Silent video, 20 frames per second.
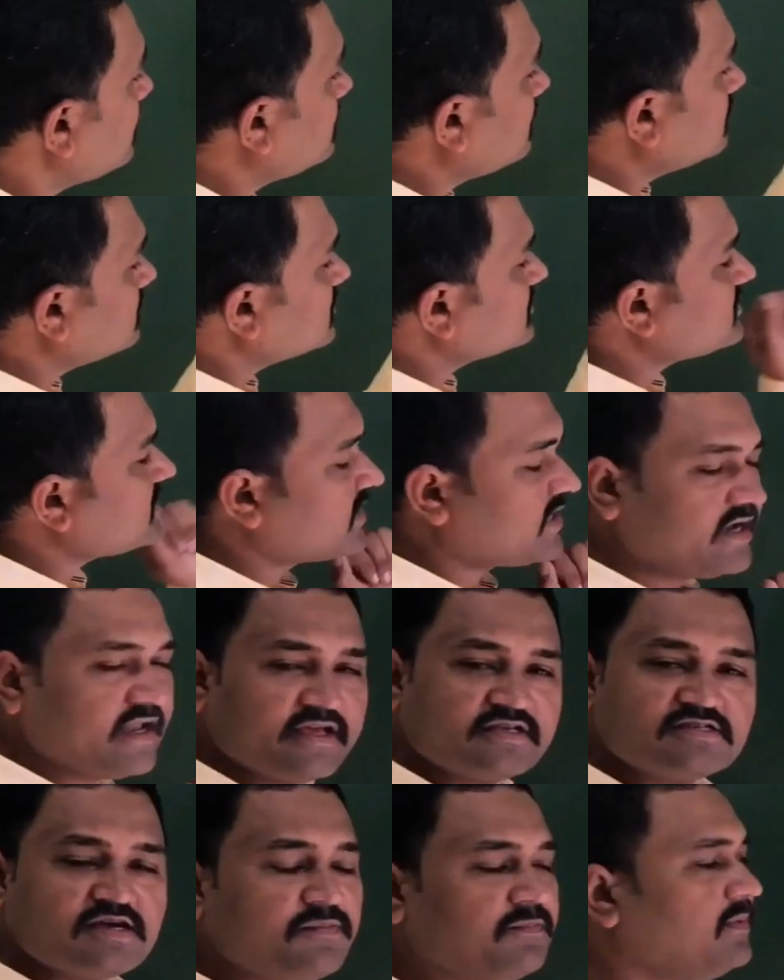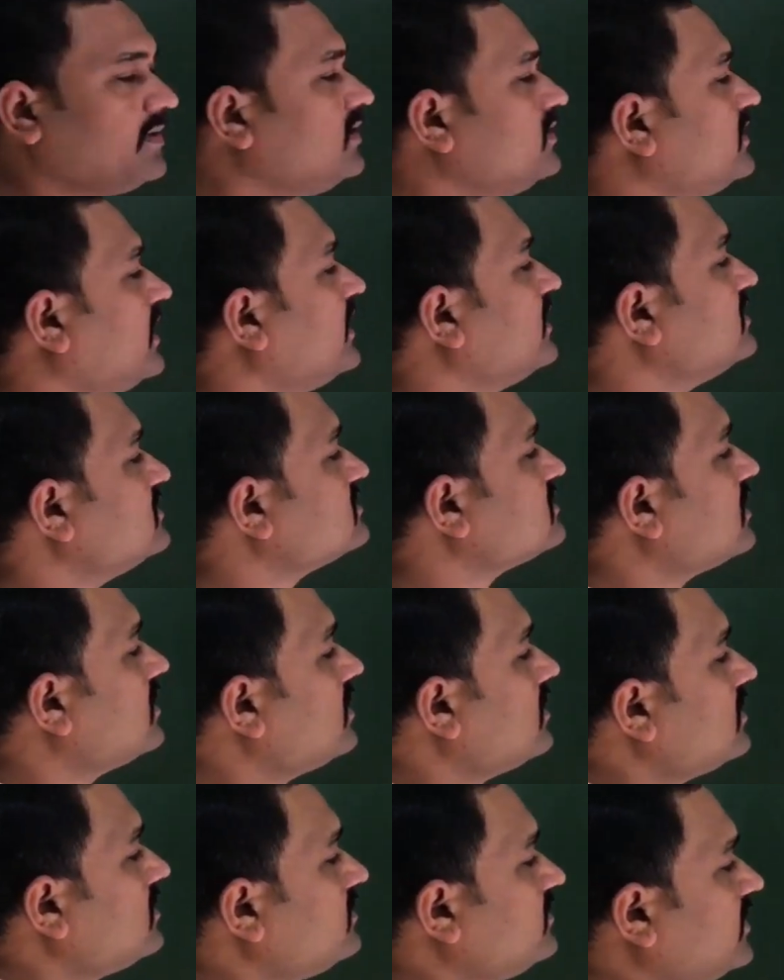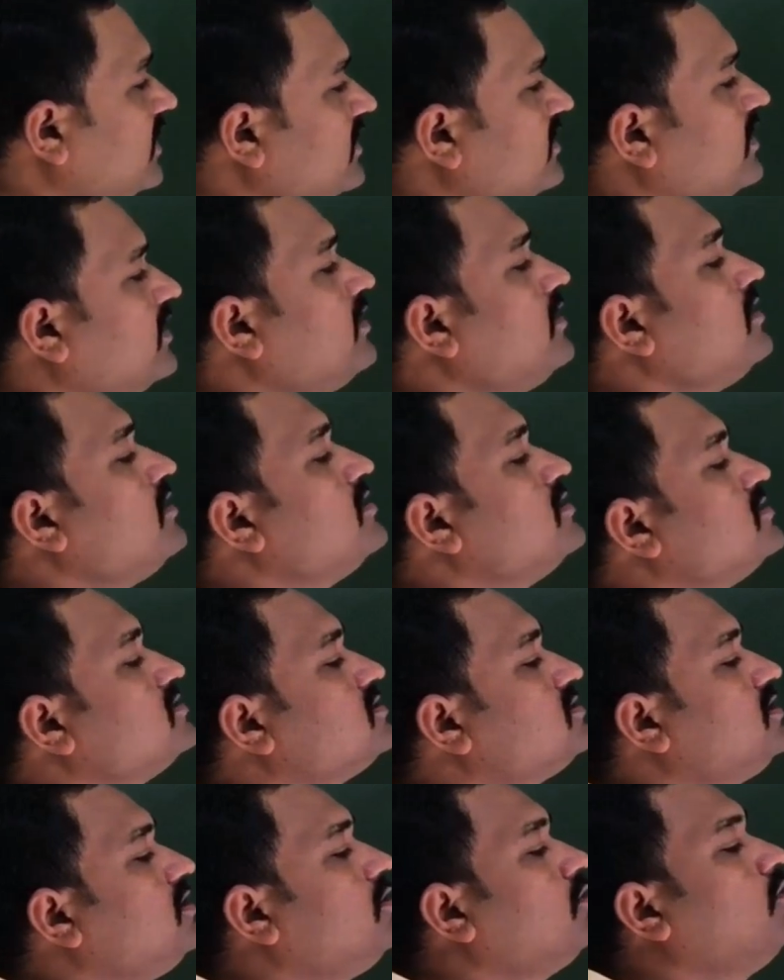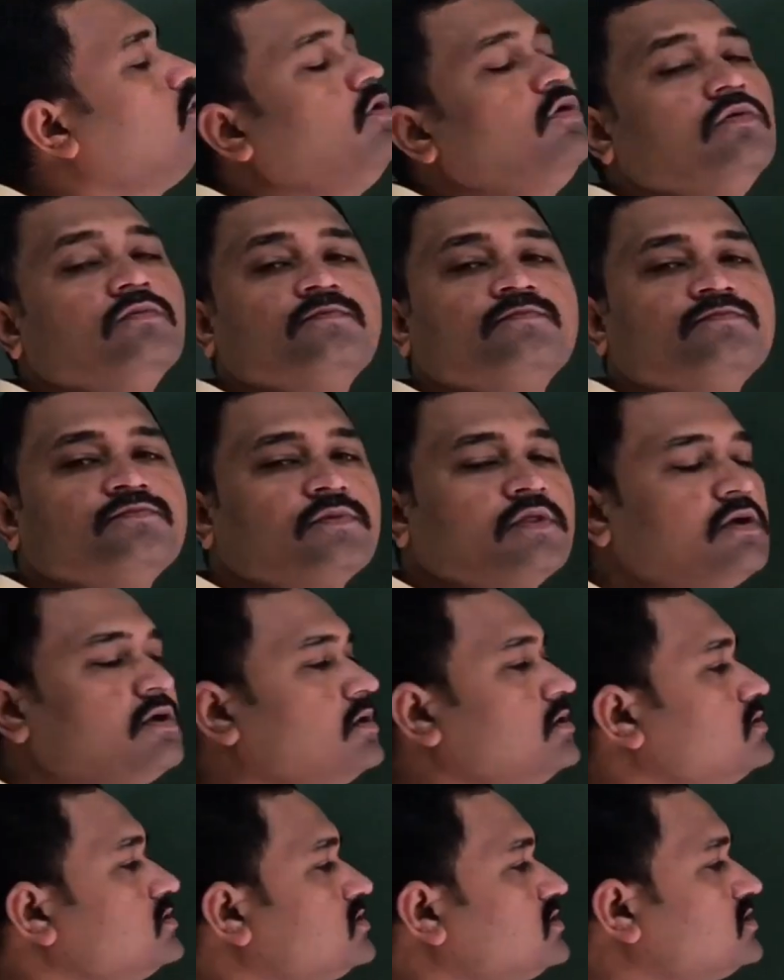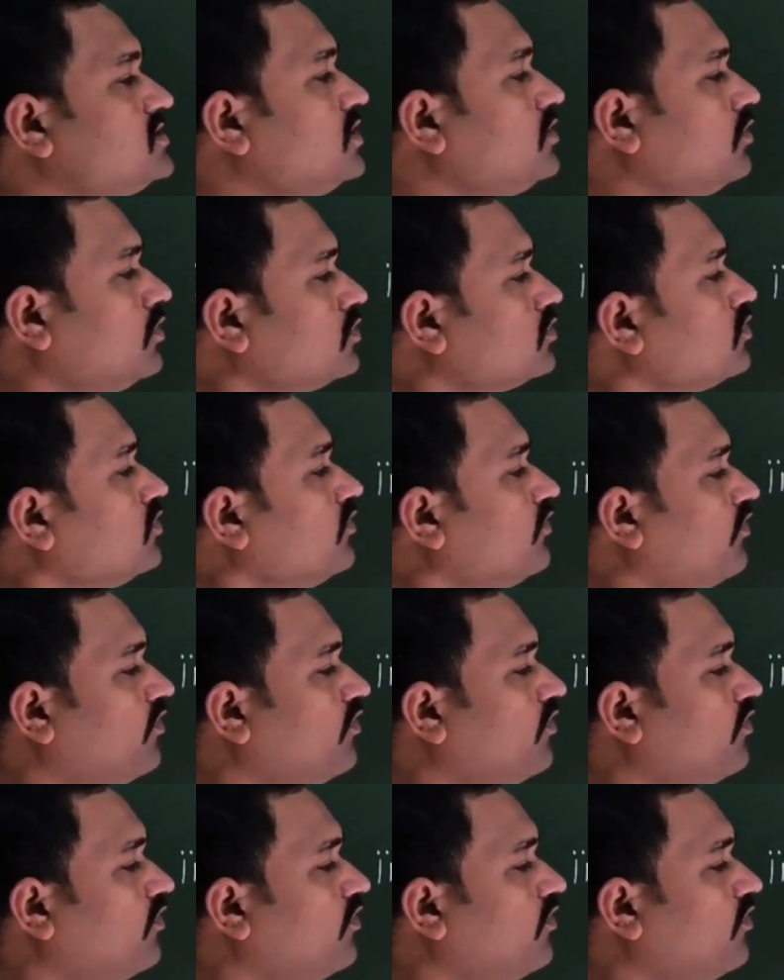Now the second example, that is NaCO2